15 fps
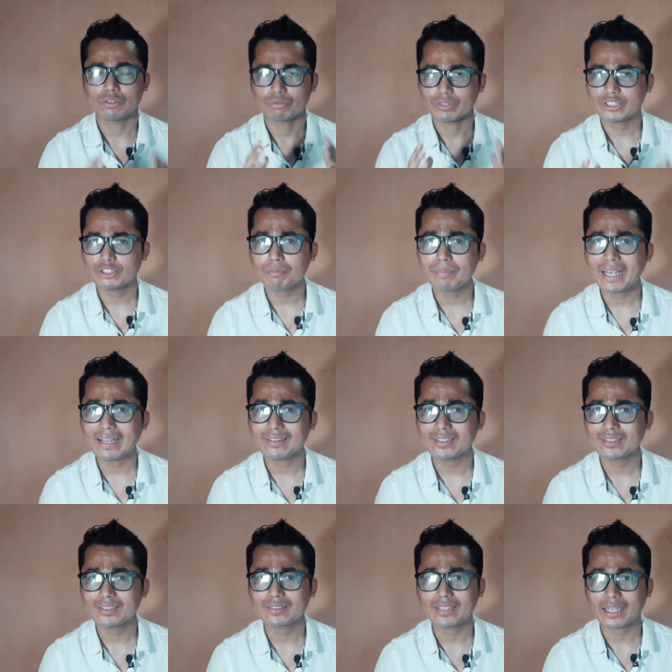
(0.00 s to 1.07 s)
reason behind
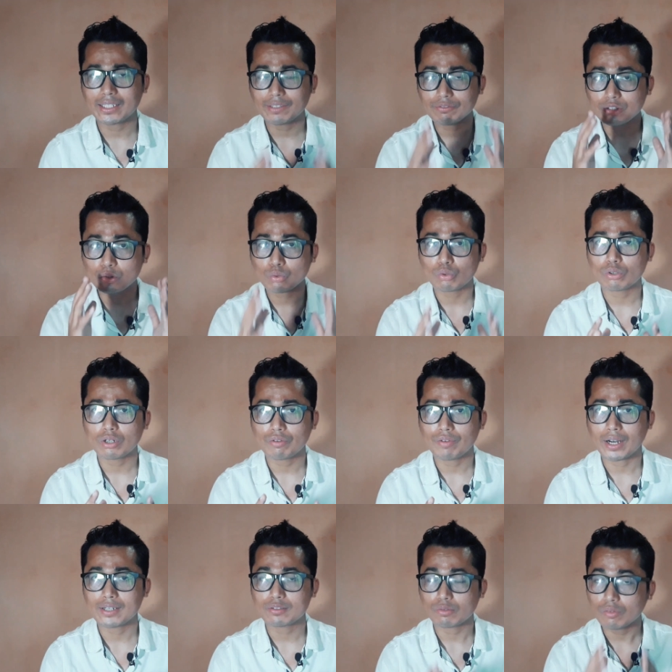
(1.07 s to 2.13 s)
this is that if the
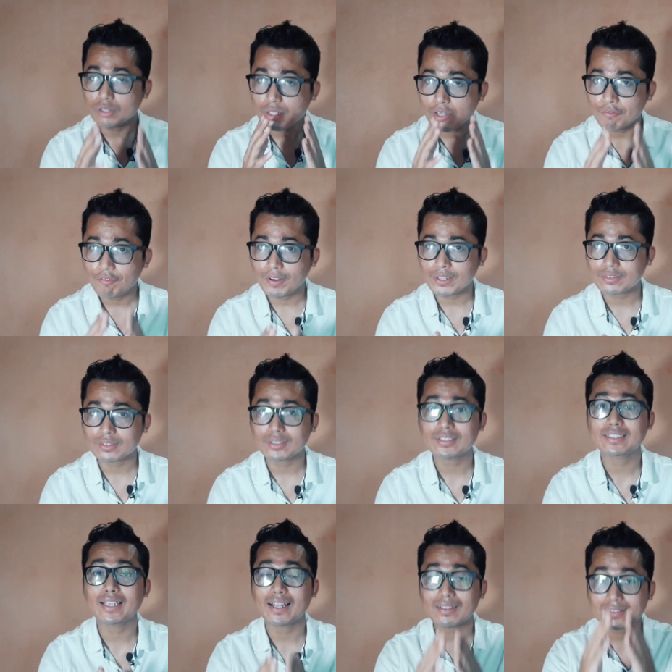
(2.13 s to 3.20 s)
coronavirus only affects the
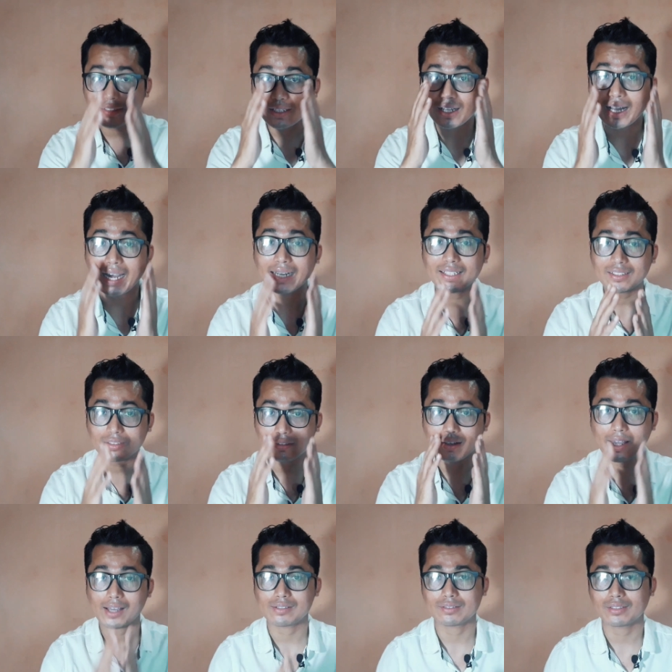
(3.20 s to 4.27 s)
cells lining the
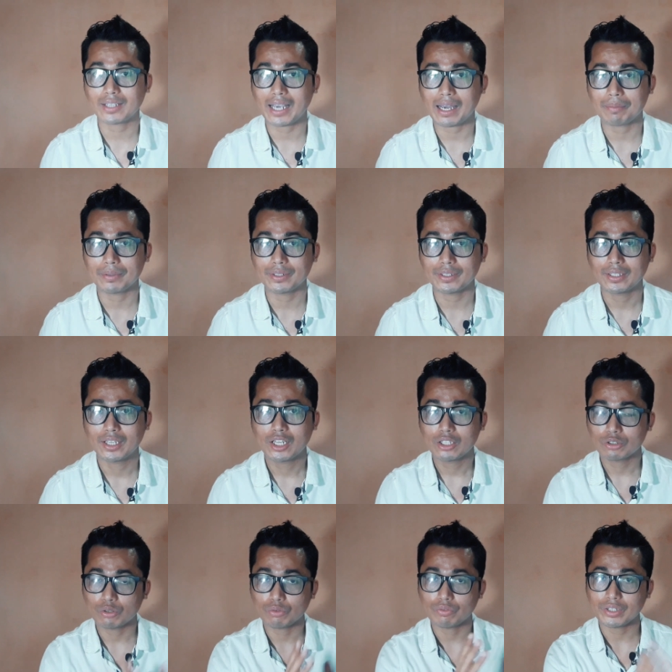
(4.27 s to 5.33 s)
nasal cavity,
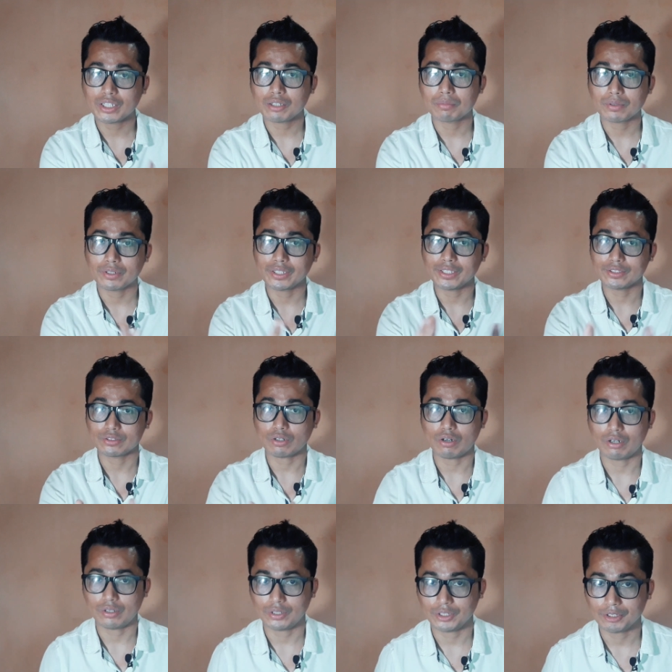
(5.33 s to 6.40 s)
the recovery is
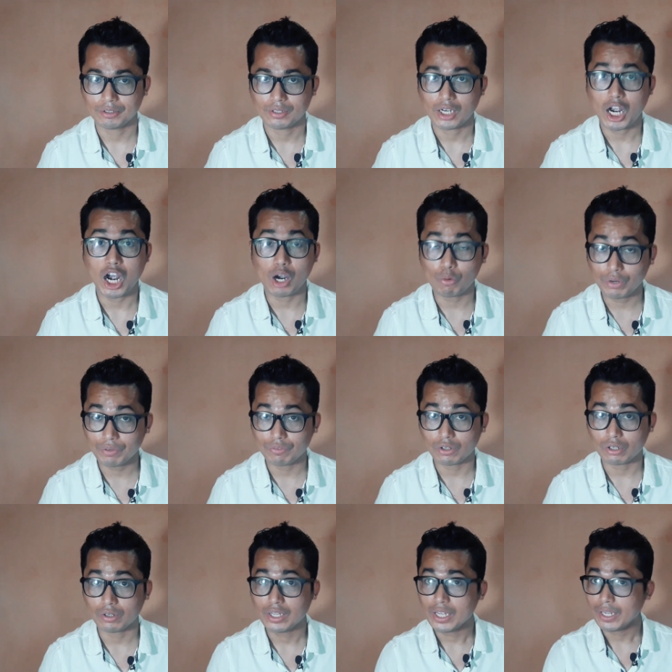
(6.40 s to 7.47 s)
early.
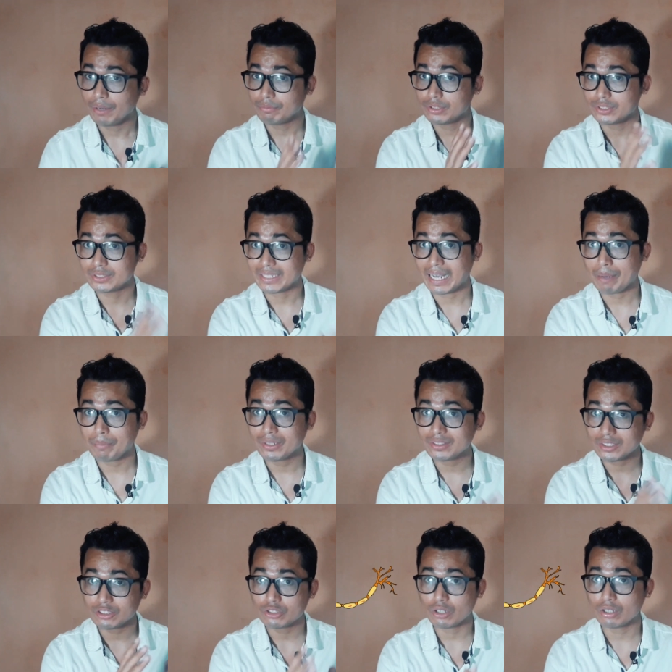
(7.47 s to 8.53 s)
However, if the damage
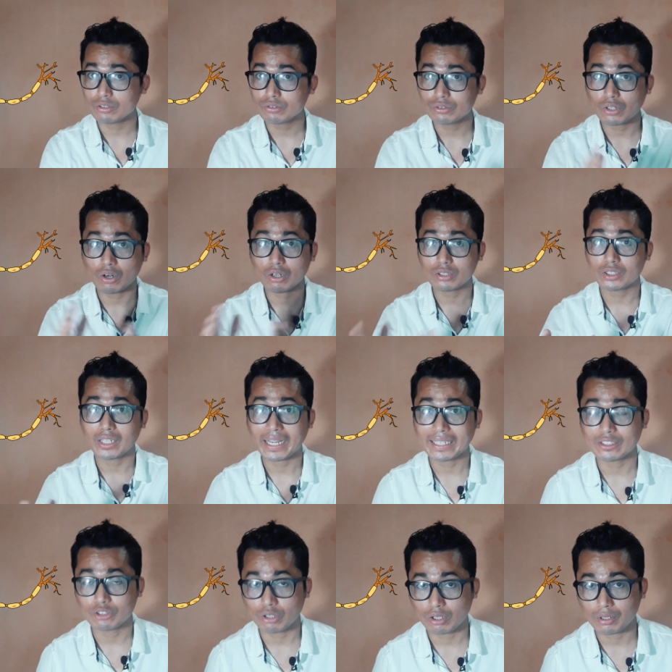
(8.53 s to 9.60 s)
is done to the
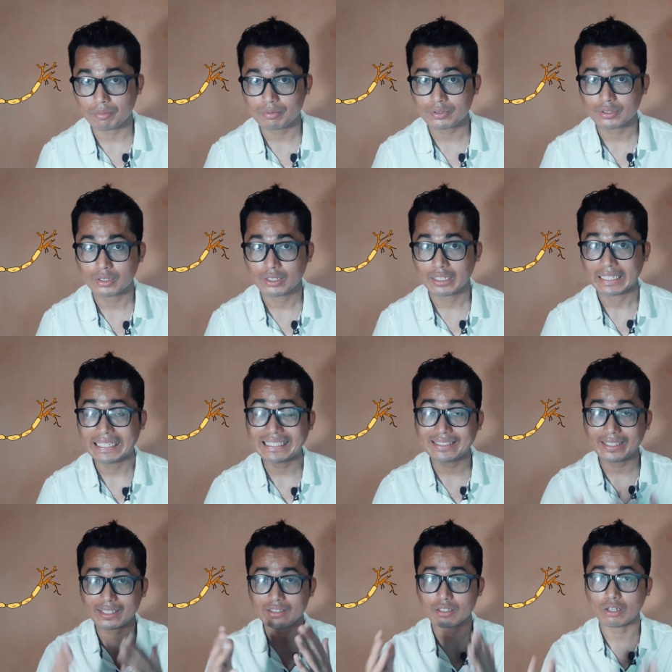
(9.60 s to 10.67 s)
underlying nerves, it
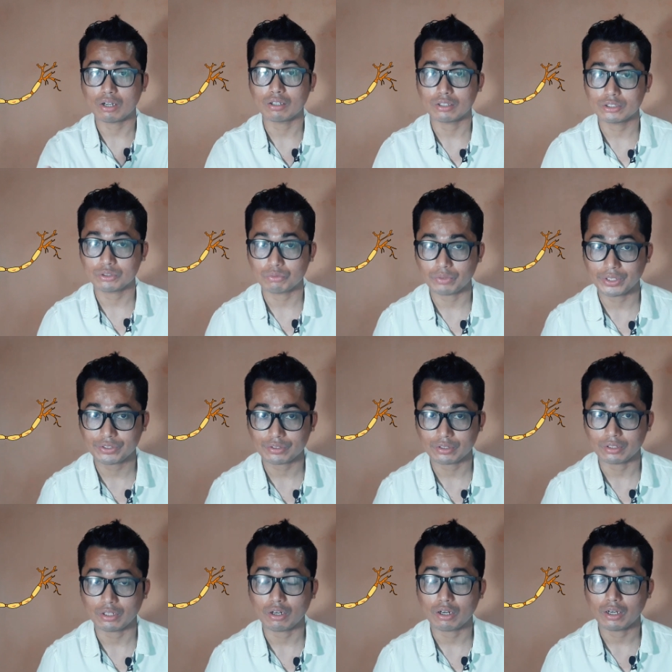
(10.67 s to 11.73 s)
takes longer
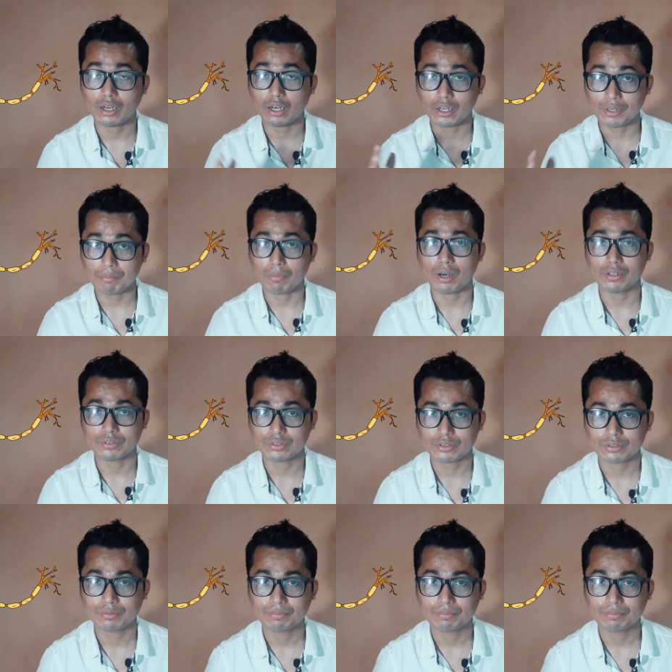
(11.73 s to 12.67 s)
duration and months.